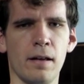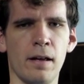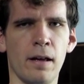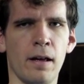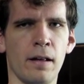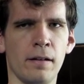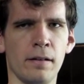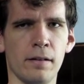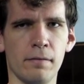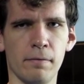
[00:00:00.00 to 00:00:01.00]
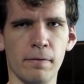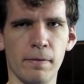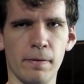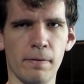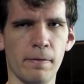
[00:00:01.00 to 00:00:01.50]
and
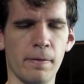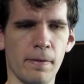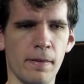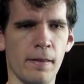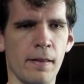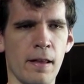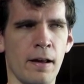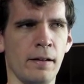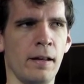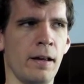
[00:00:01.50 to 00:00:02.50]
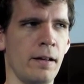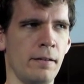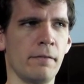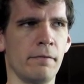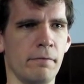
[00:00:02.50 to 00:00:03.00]
and
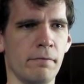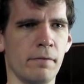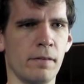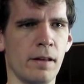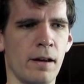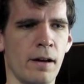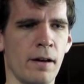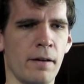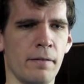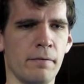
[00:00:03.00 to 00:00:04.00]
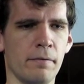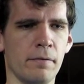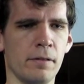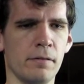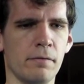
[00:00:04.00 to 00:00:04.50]
then uh,
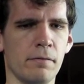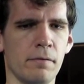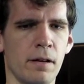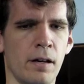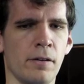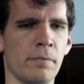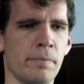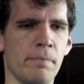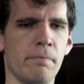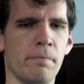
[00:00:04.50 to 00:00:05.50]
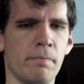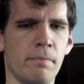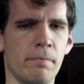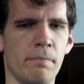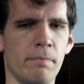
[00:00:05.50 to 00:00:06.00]
other
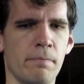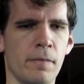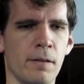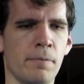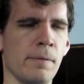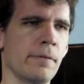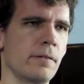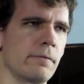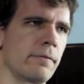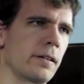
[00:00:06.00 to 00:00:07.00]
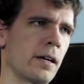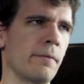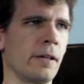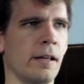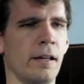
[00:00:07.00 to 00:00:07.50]
the people
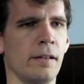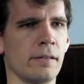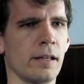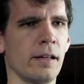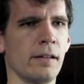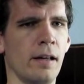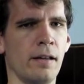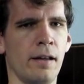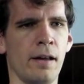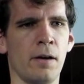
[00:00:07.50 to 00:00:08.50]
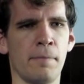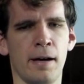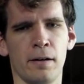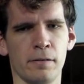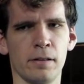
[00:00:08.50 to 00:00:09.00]
coming in can help
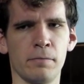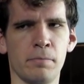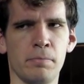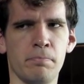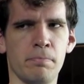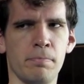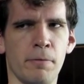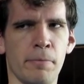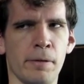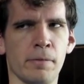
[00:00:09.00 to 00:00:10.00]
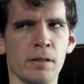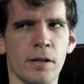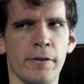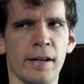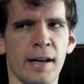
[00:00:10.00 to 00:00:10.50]
out the the people
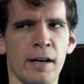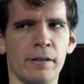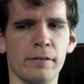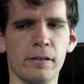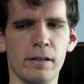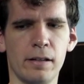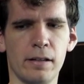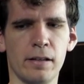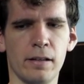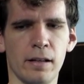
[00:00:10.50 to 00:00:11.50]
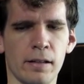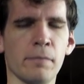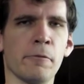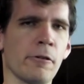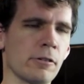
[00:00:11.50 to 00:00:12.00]
going out and
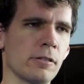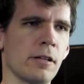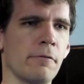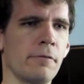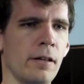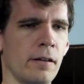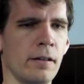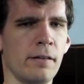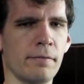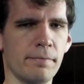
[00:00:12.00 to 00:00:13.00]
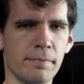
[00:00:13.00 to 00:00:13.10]
get more stuff done.